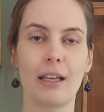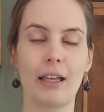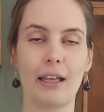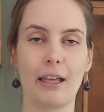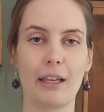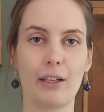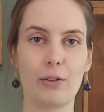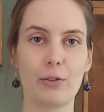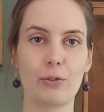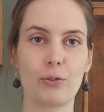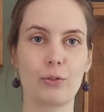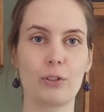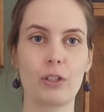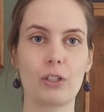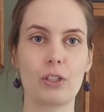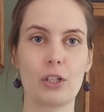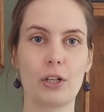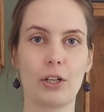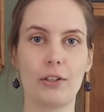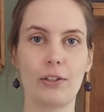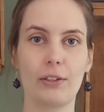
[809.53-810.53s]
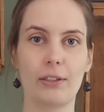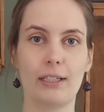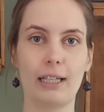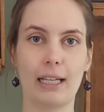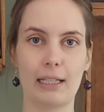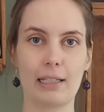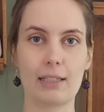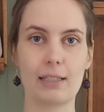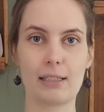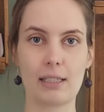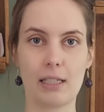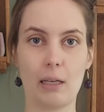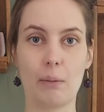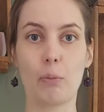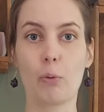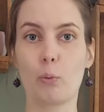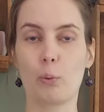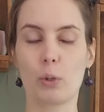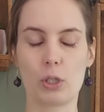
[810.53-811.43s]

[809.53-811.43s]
I've done the next step,